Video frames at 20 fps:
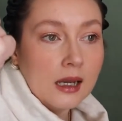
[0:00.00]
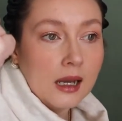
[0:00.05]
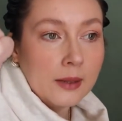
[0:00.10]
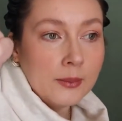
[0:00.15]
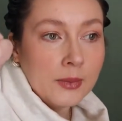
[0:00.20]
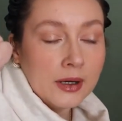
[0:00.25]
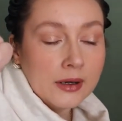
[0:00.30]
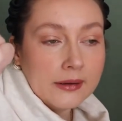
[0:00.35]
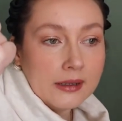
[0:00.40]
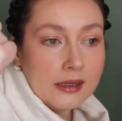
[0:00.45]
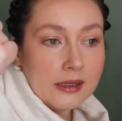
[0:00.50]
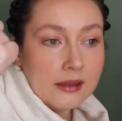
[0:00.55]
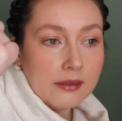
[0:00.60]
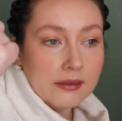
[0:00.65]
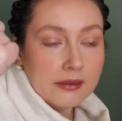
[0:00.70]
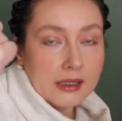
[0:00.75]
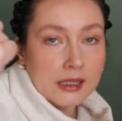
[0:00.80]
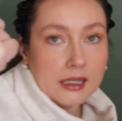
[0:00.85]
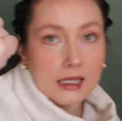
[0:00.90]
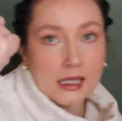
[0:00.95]
I'm already
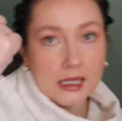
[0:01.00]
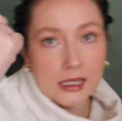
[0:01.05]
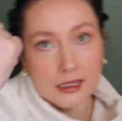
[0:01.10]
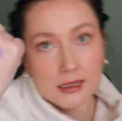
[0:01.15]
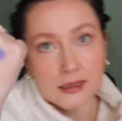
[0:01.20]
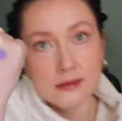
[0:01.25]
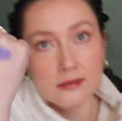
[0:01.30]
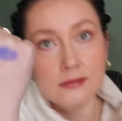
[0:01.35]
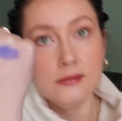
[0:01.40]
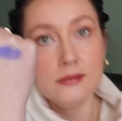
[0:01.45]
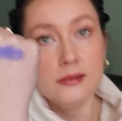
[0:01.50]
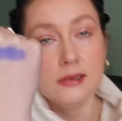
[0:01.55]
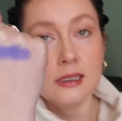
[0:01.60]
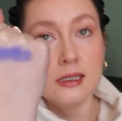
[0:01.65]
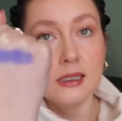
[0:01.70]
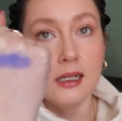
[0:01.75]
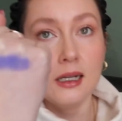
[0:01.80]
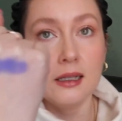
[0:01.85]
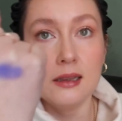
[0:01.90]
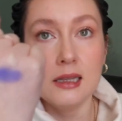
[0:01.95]
thinking
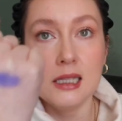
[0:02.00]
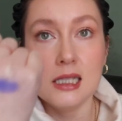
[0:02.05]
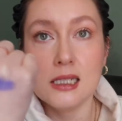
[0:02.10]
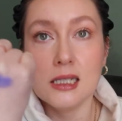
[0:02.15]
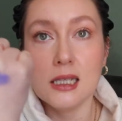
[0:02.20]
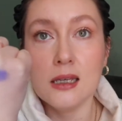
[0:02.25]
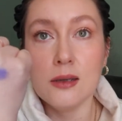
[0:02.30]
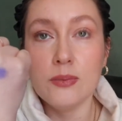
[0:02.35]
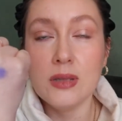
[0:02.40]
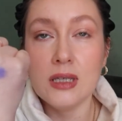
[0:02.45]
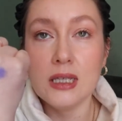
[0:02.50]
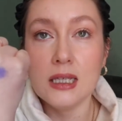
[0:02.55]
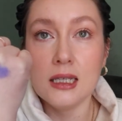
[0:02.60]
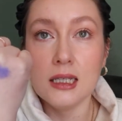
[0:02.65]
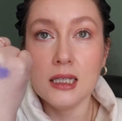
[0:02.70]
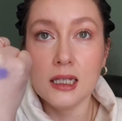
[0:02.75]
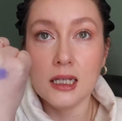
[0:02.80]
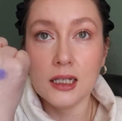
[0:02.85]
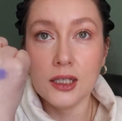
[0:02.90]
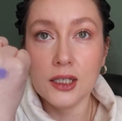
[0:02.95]
this could
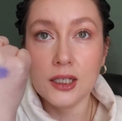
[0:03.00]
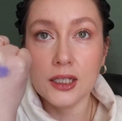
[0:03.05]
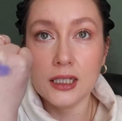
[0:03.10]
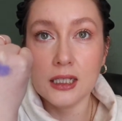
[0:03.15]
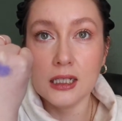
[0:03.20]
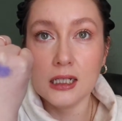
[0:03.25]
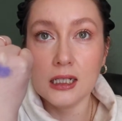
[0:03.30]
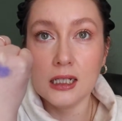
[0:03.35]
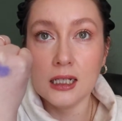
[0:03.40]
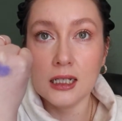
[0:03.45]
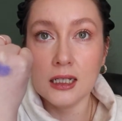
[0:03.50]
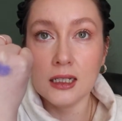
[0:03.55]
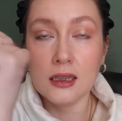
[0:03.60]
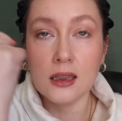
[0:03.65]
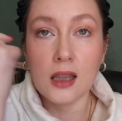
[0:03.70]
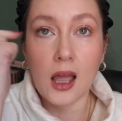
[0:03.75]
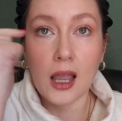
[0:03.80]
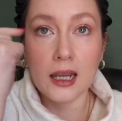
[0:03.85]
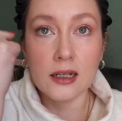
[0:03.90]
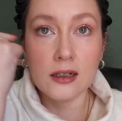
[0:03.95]
be a good
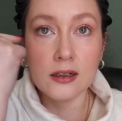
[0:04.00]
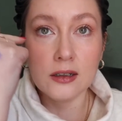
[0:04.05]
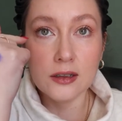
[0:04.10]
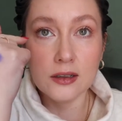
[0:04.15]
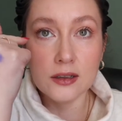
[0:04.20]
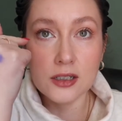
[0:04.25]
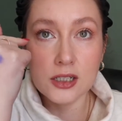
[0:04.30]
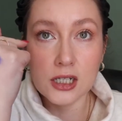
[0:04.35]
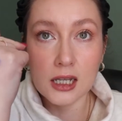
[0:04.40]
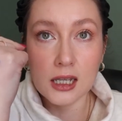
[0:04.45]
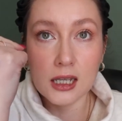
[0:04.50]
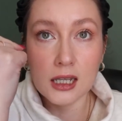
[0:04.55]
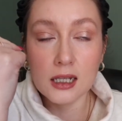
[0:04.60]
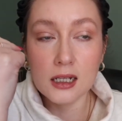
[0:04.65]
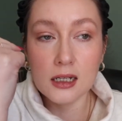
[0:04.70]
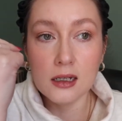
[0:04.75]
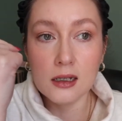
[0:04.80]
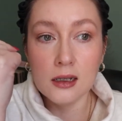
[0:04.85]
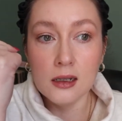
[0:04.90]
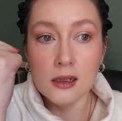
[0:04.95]
liner
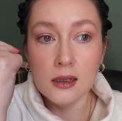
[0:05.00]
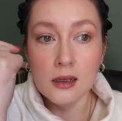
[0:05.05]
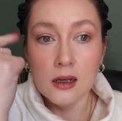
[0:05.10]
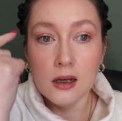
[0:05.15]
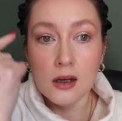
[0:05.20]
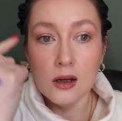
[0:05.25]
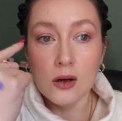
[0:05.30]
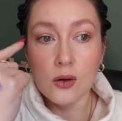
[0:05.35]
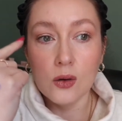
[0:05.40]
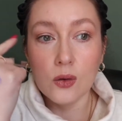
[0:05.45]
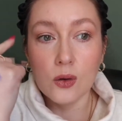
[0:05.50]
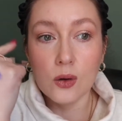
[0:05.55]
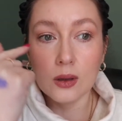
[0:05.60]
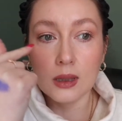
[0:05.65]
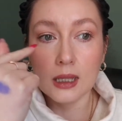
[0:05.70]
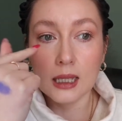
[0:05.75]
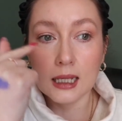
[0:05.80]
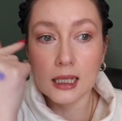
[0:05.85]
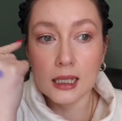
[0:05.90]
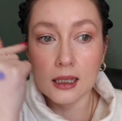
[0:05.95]
shade or
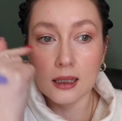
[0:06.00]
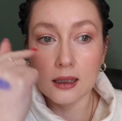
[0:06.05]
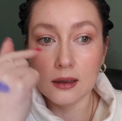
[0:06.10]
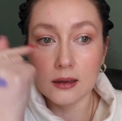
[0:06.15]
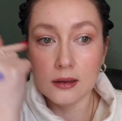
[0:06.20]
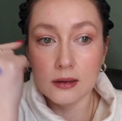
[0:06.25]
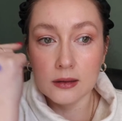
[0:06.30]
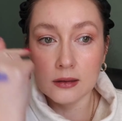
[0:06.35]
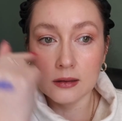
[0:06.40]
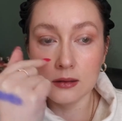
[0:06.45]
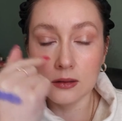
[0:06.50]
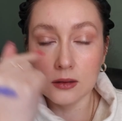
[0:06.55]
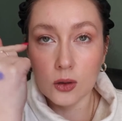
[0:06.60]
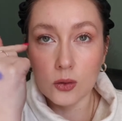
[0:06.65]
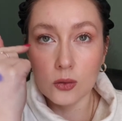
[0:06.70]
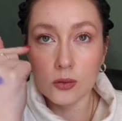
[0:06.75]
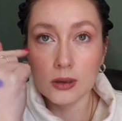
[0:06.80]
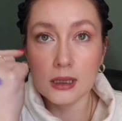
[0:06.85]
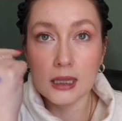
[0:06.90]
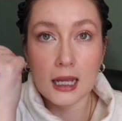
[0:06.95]
like a
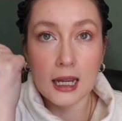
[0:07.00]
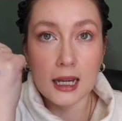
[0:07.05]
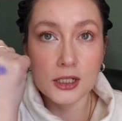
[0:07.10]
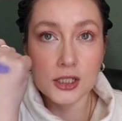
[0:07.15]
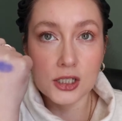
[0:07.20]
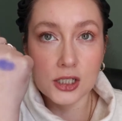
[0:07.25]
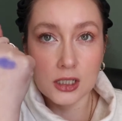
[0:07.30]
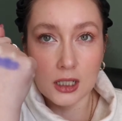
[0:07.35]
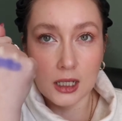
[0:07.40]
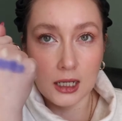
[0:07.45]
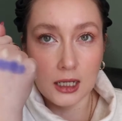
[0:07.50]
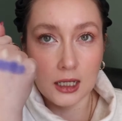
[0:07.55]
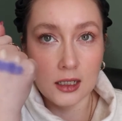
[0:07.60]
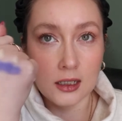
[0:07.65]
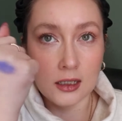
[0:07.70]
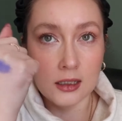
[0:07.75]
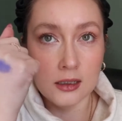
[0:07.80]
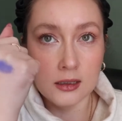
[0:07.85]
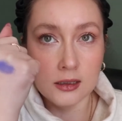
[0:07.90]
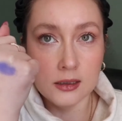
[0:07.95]
lower lash line
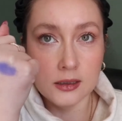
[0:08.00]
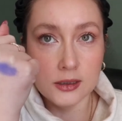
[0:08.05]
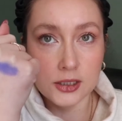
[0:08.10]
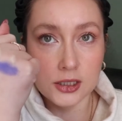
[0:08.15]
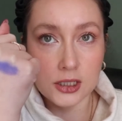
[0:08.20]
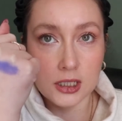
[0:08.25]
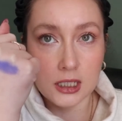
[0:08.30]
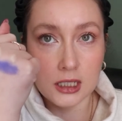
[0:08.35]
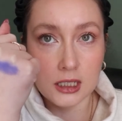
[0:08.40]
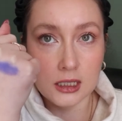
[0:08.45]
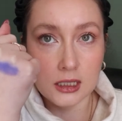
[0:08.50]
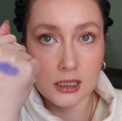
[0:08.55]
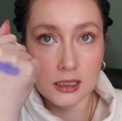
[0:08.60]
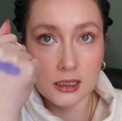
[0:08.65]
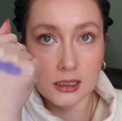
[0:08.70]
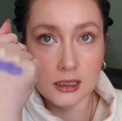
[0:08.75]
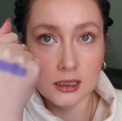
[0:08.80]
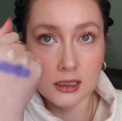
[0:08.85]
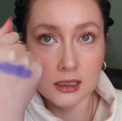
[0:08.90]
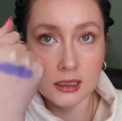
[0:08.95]
shade.
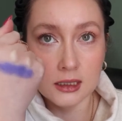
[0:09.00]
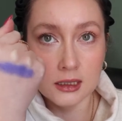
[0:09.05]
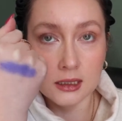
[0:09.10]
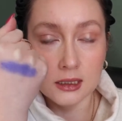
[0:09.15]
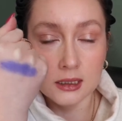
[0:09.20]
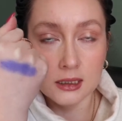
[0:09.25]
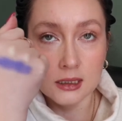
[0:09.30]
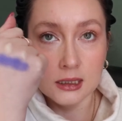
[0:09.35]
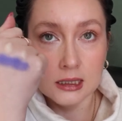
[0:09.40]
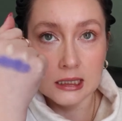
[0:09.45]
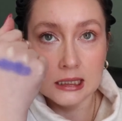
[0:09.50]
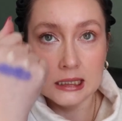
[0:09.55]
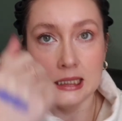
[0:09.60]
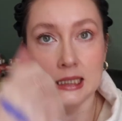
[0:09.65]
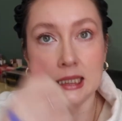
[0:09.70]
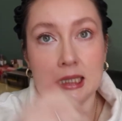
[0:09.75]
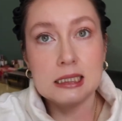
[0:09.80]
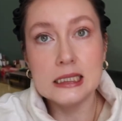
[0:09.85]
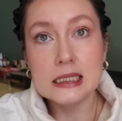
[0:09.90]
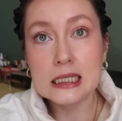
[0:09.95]

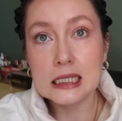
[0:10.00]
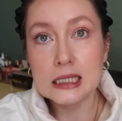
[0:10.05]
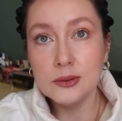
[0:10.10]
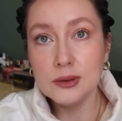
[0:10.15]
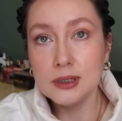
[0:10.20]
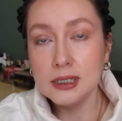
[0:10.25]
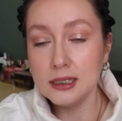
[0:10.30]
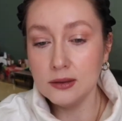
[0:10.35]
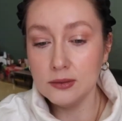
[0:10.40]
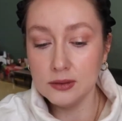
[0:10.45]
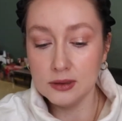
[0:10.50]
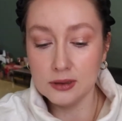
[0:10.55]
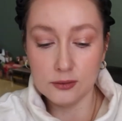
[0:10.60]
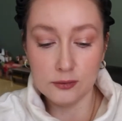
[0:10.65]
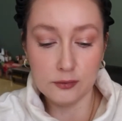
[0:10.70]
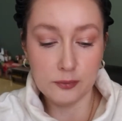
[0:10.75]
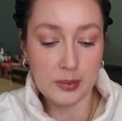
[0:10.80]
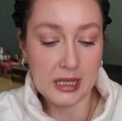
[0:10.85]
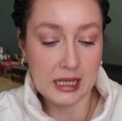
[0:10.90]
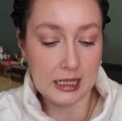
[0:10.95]
Not what I would
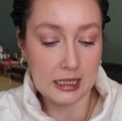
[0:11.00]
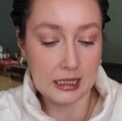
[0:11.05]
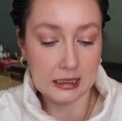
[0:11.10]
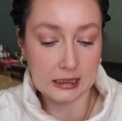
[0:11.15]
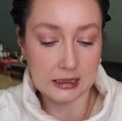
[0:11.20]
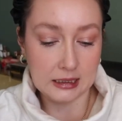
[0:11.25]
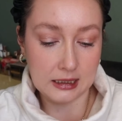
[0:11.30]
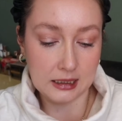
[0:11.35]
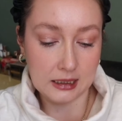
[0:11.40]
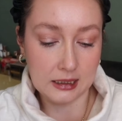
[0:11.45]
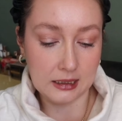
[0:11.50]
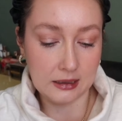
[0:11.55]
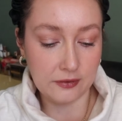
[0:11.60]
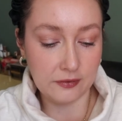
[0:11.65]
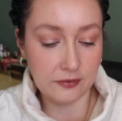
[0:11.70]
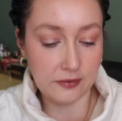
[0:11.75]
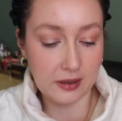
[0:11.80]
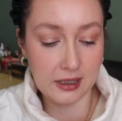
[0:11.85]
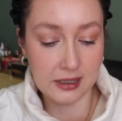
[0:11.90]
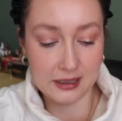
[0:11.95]
have picked if
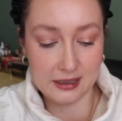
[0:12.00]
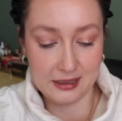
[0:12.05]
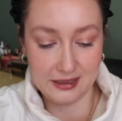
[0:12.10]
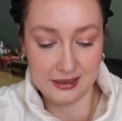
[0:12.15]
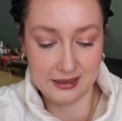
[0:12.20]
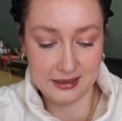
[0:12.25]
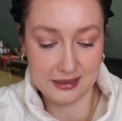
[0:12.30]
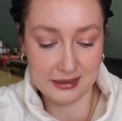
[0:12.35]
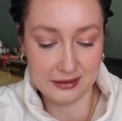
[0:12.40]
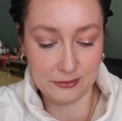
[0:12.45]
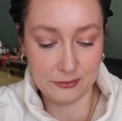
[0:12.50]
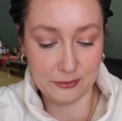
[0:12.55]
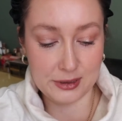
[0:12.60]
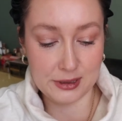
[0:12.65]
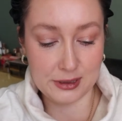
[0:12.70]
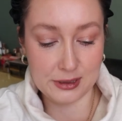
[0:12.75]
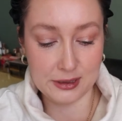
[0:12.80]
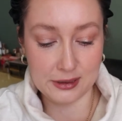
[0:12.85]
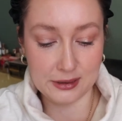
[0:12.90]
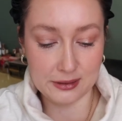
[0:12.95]
it
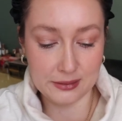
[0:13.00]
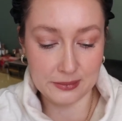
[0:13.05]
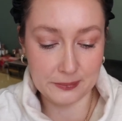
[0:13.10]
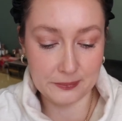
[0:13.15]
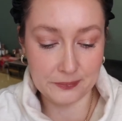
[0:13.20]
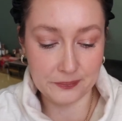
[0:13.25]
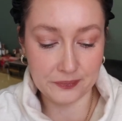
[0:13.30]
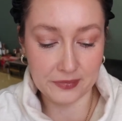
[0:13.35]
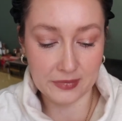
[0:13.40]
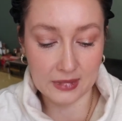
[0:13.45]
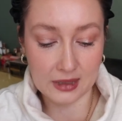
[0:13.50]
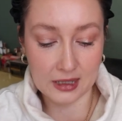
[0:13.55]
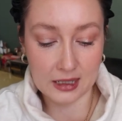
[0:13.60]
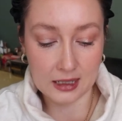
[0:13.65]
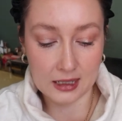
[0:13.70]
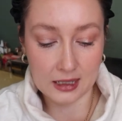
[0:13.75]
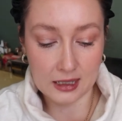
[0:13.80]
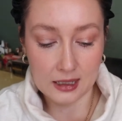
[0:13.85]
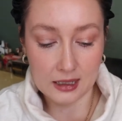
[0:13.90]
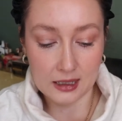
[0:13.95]
was
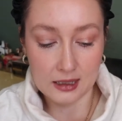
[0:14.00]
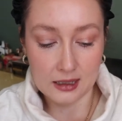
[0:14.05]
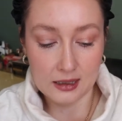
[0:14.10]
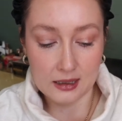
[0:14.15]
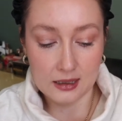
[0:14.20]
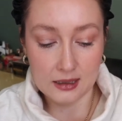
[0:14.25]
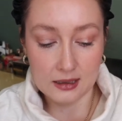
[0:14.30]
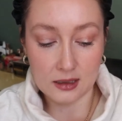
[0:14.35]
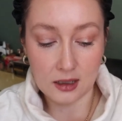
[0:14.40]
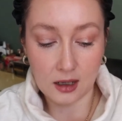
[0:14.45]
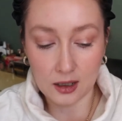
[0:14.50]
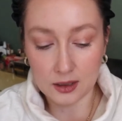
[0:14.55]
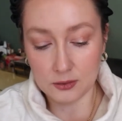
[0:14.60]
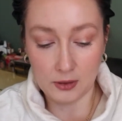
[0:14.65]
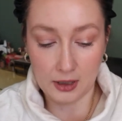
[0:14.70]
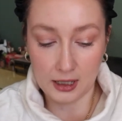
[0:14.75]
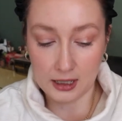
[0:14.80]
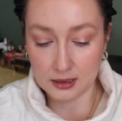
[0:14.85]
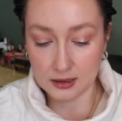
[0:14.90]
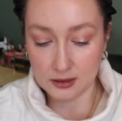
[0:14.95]
not
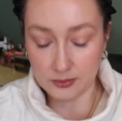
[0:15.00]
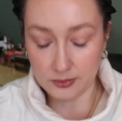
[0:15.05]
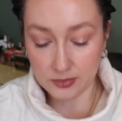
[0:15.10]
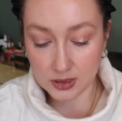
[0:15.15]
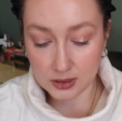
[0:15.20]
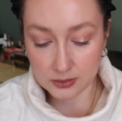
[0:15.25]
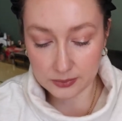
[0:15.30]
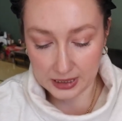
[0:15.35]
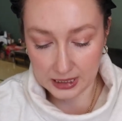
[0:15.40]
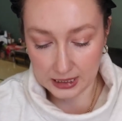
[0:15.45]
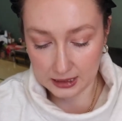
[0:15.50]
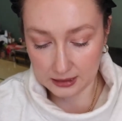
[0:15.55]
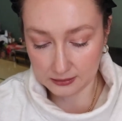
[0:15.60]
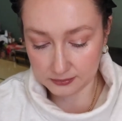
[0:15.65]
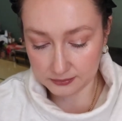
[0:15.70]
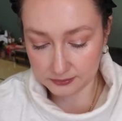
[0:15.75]
random, but